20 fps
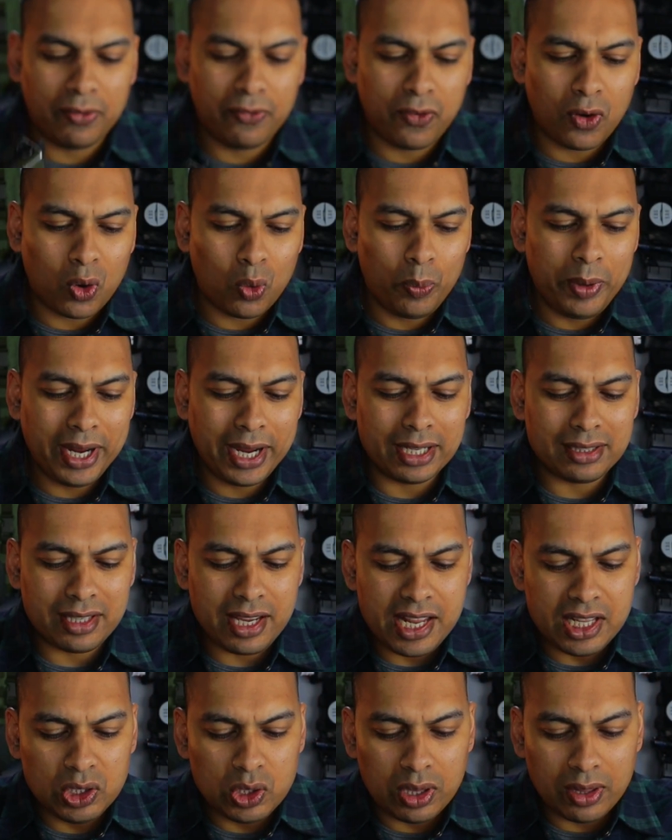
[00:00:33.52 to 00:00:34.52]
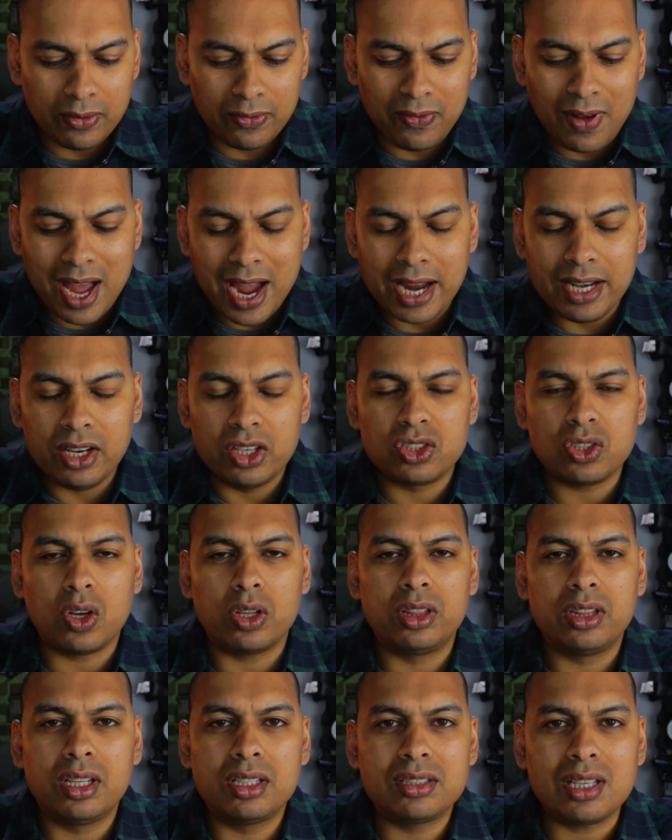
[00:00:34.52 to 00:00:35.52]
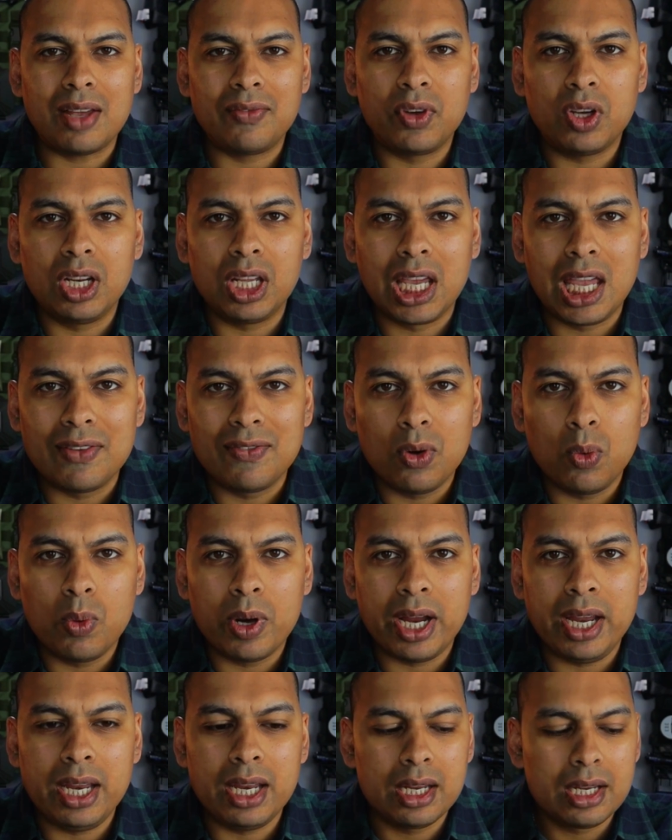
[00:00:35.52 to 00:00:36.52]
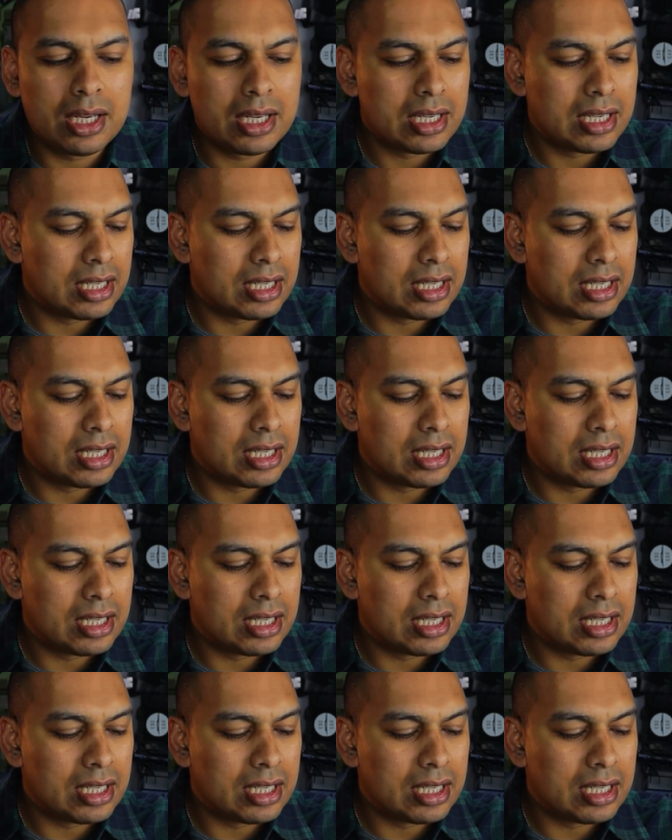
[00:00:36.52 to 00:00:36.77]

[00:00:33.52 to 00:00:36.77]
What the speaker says: Before we get into the fineness on this, I'm going to give away